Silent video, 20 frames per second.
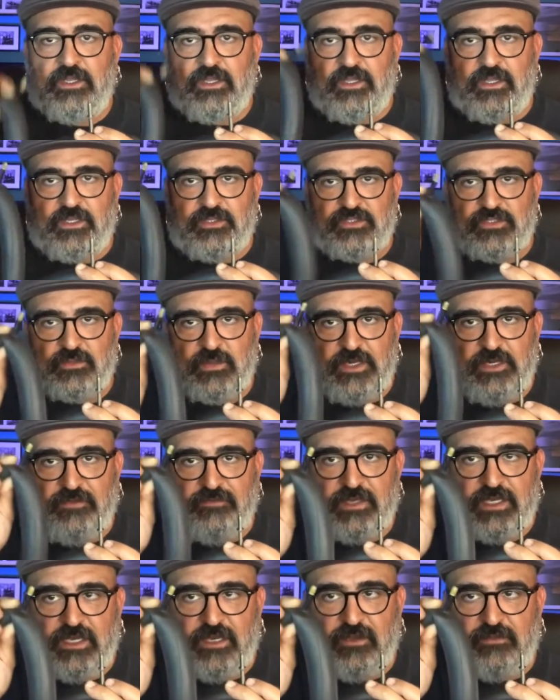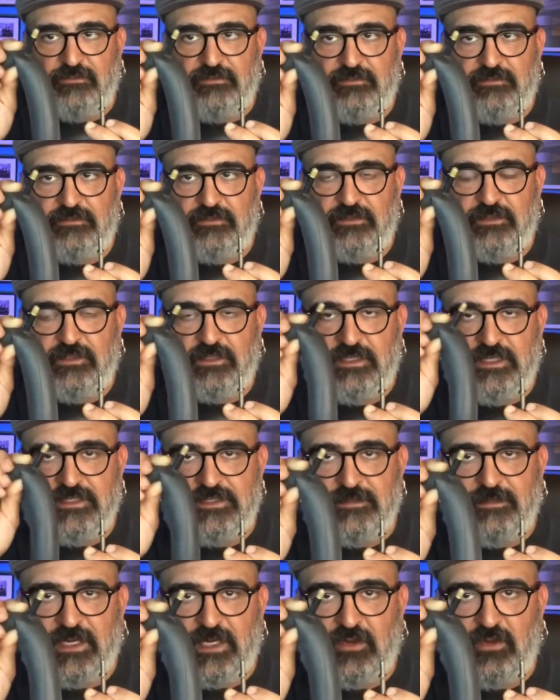A Schrader valve has a
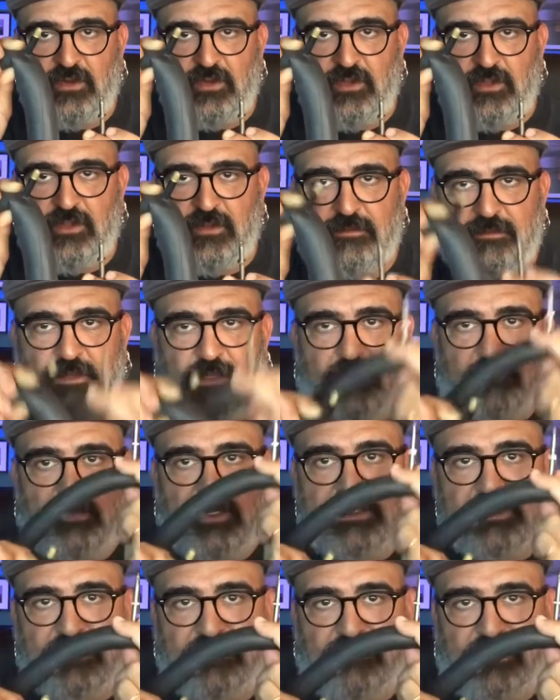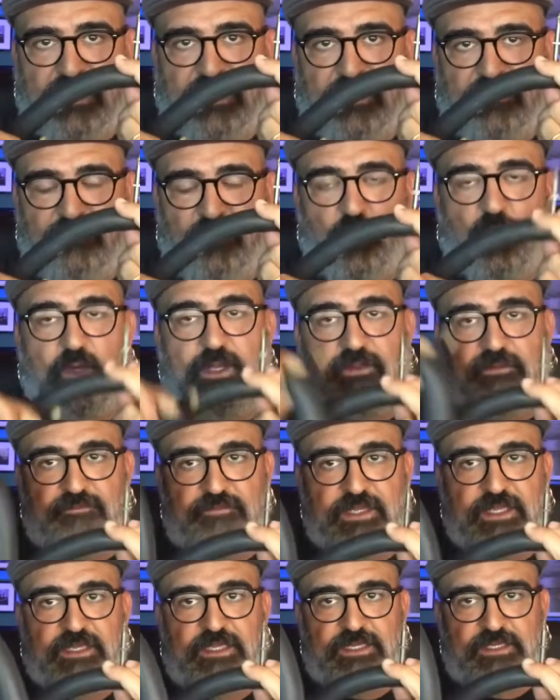bigger hole. A Presta valve will fit
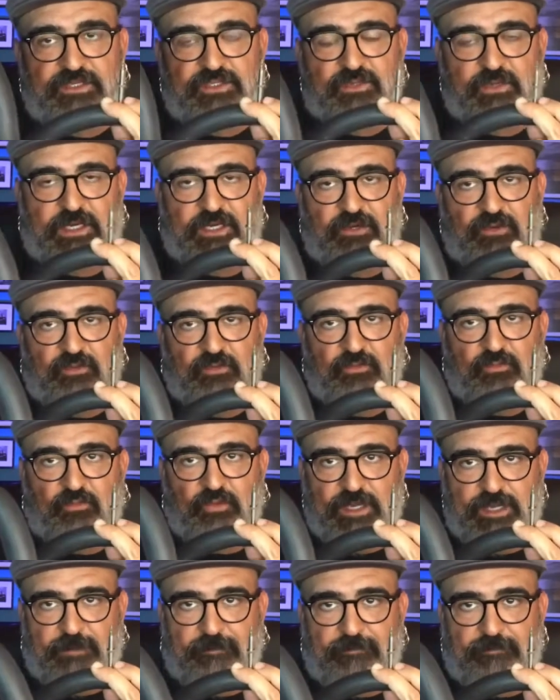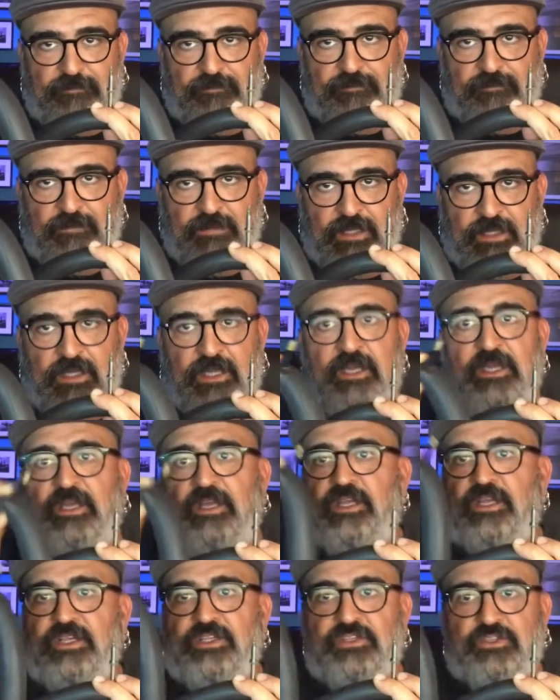in a Schrader rim.
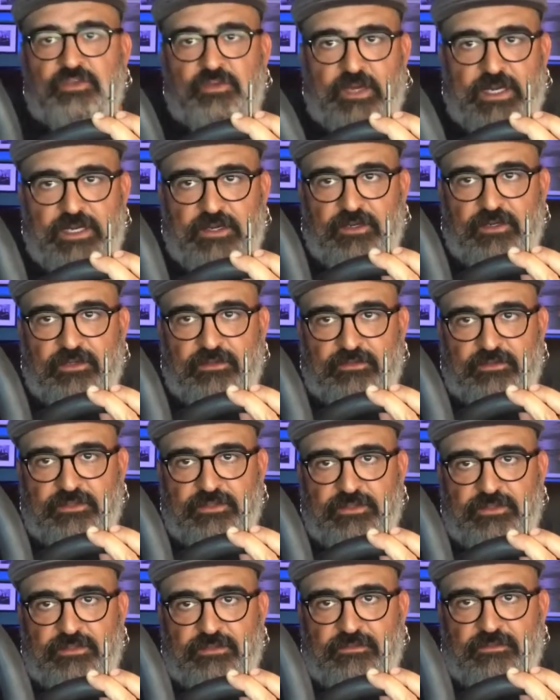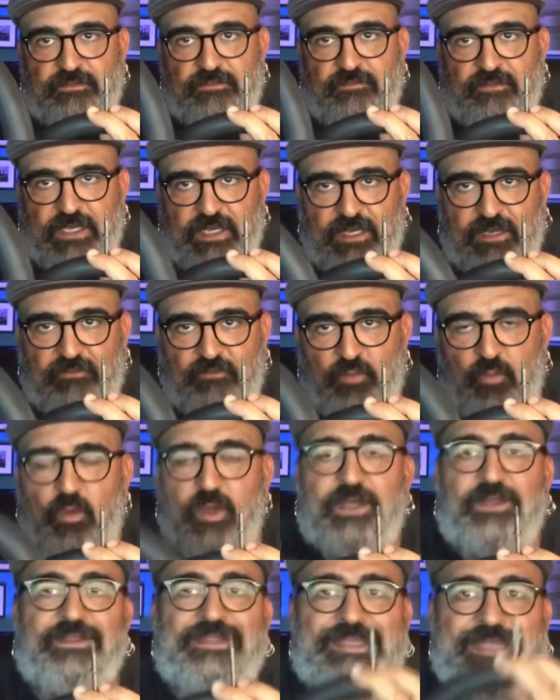A Schrader valve will
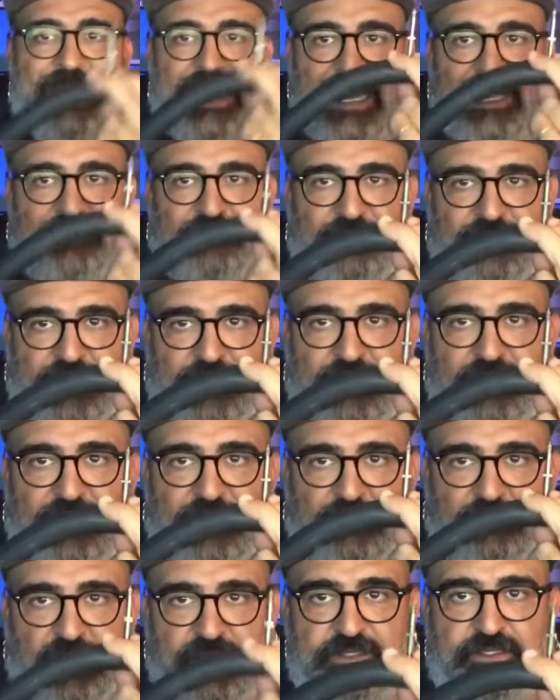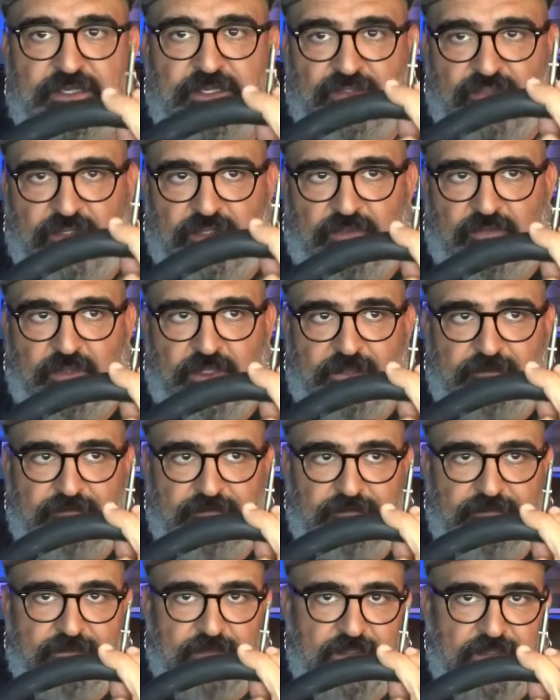not fit in a Presta drilled rim.
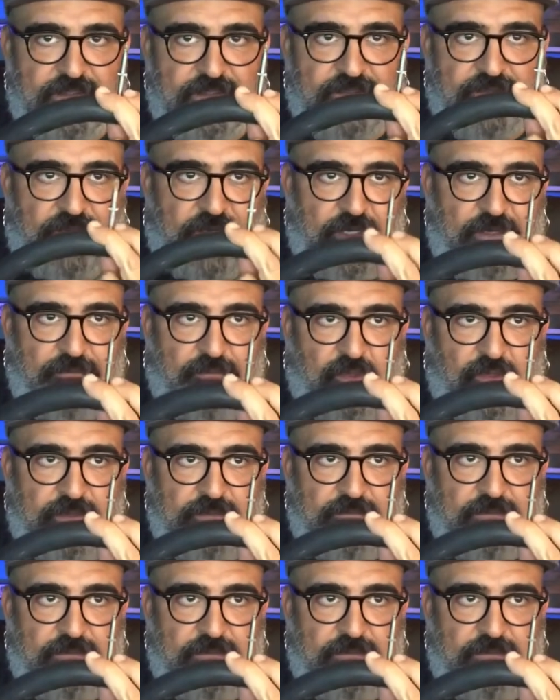This is very important.